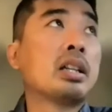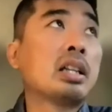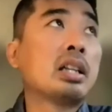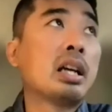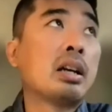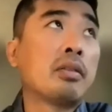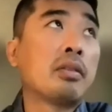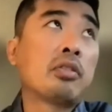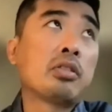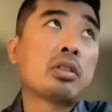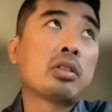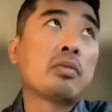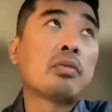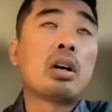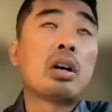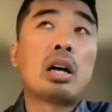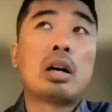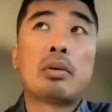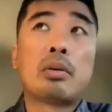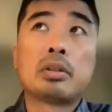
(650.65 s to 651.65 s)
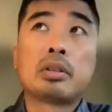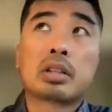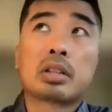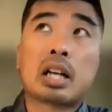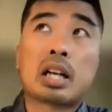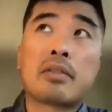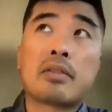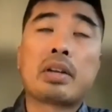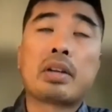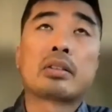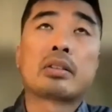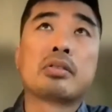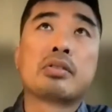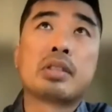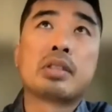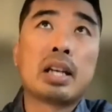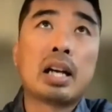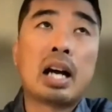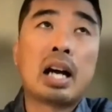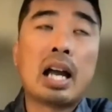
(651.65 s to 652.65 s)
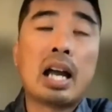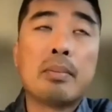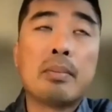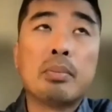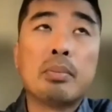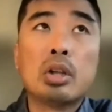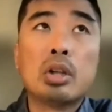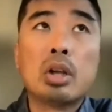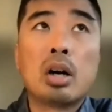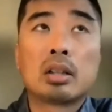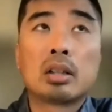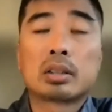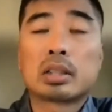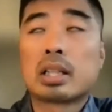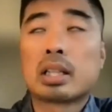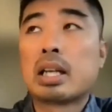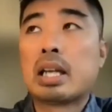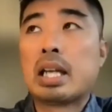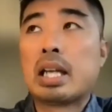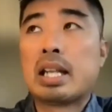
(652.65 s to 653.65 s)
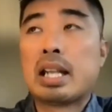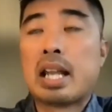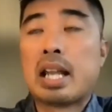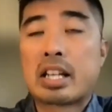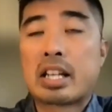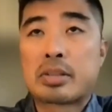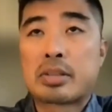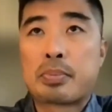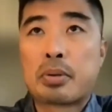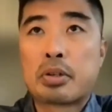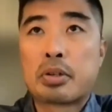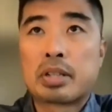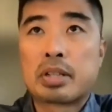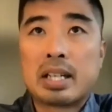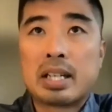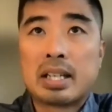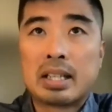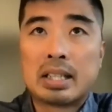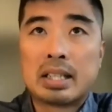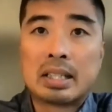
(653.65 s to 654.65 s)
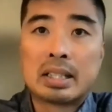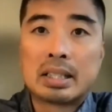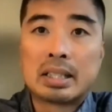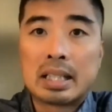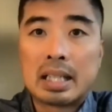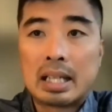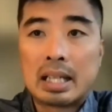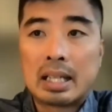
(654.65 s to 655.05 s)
Now, first of all, I want to caveat to say I am not an expert in